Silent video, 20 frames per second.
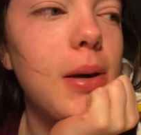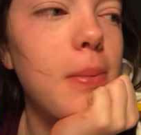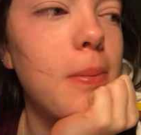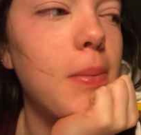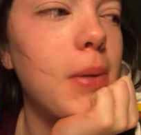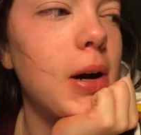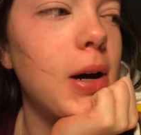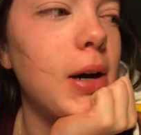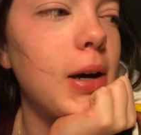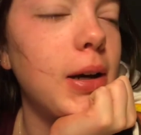
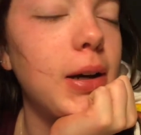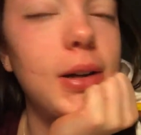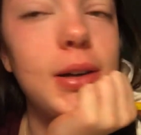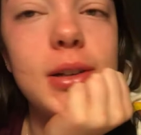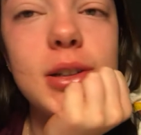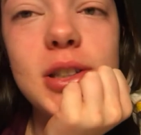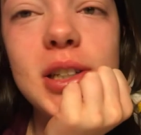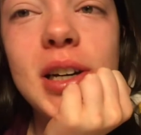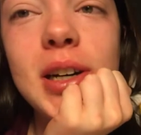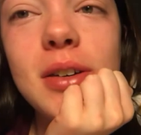my
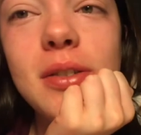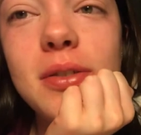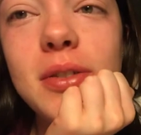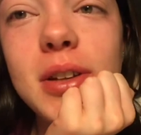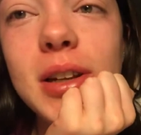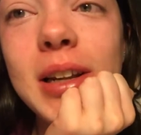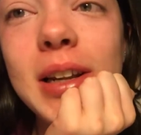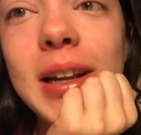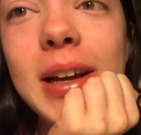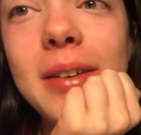
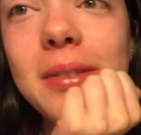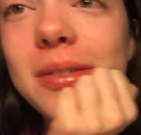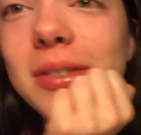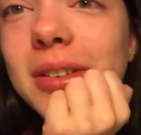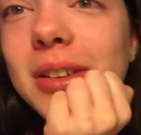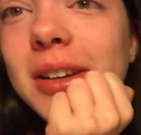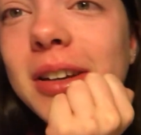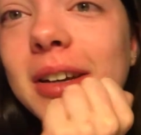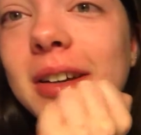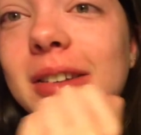shelves and that
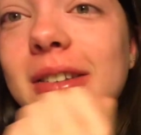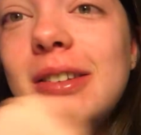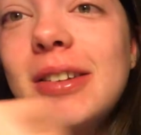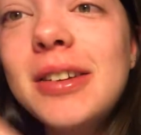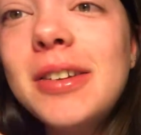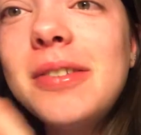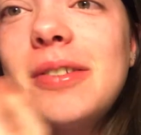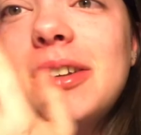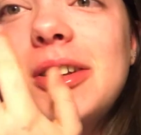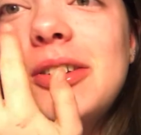wasn't good, so I
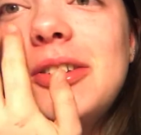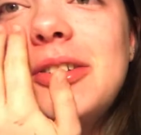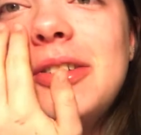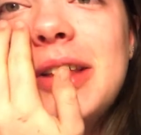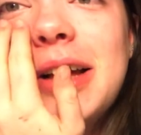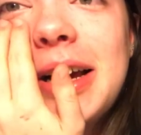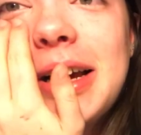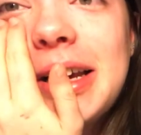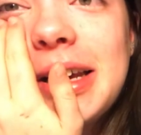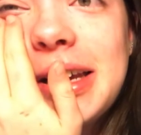don't want to do
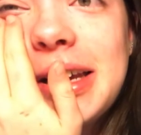that